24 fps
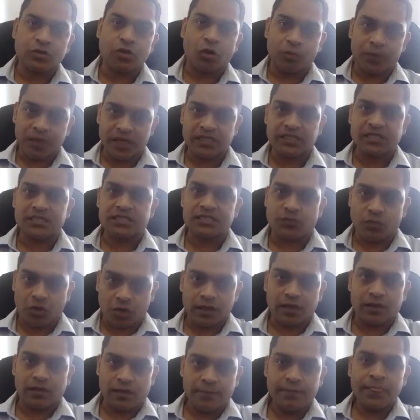operations
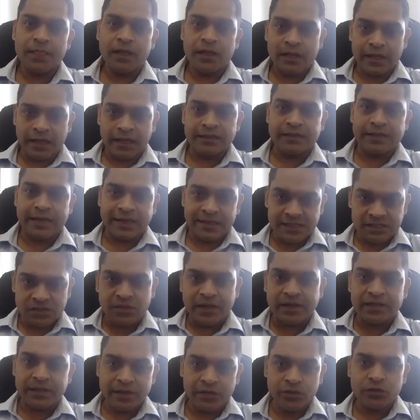model. And that is
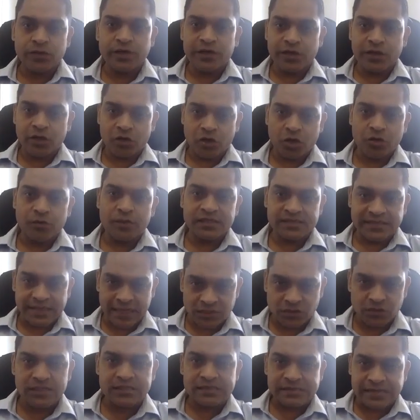why the unit economics
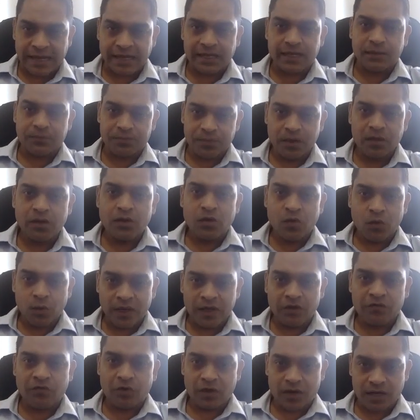actually stack up
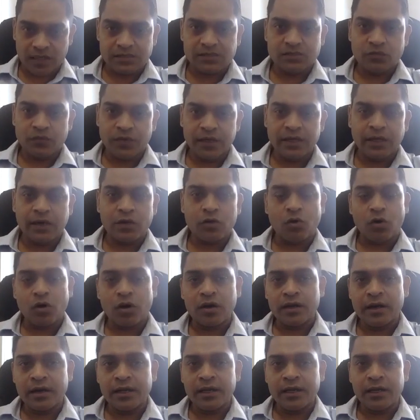well for us. We are
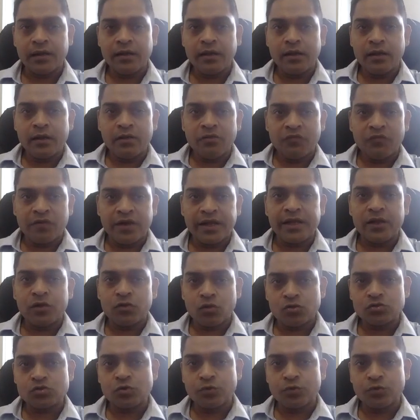already very close to